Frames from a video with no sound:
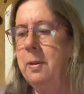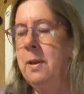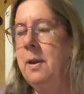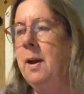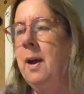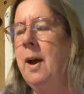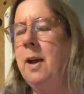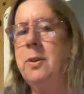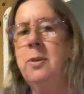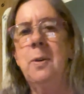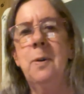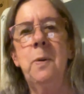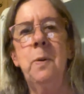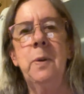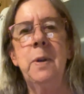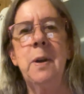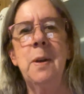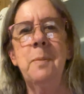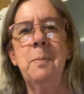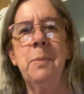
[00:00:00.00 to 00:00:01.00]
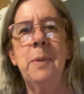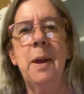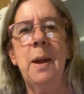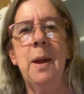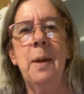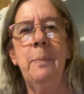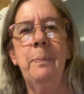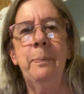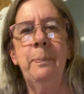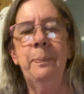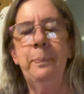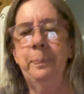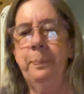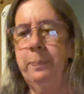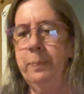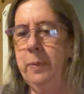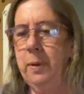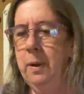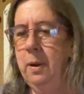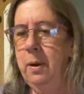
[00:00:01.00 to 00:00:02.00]
I told him that,
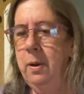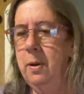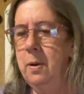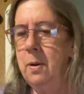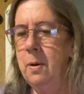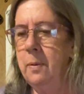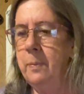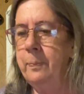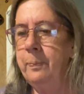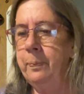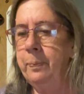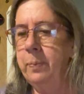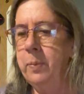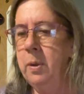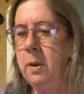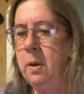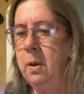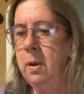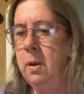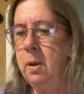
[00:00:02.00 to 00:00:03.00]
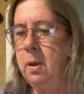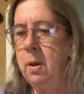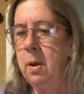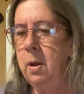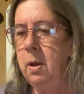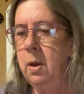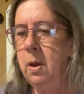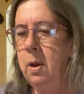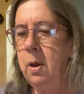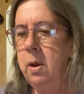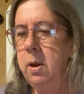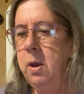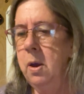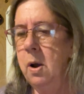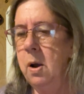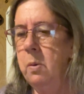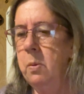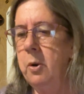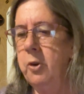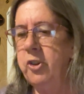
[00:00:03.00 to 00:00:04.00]
you know,
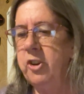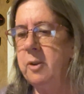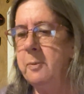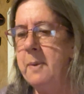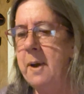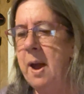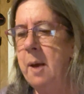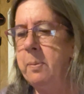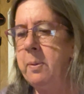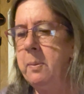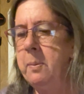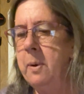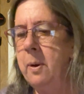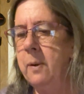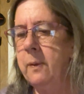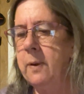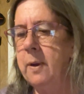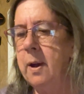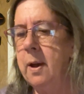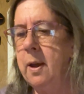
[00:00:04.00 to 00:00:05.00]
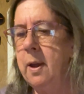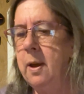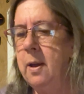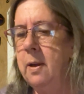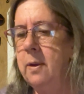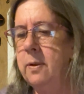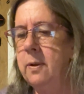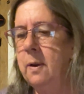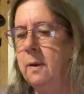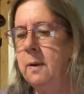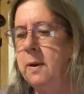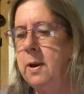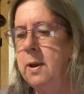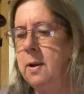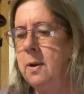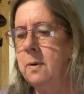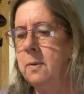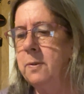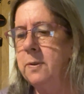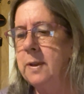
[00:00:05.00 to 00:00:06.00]
y'all wished him a happy birthday, so he
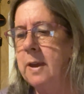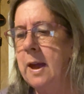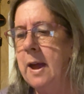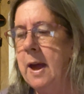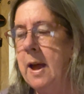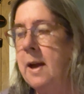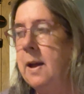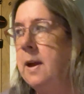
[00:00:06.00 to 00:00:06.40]
knows that.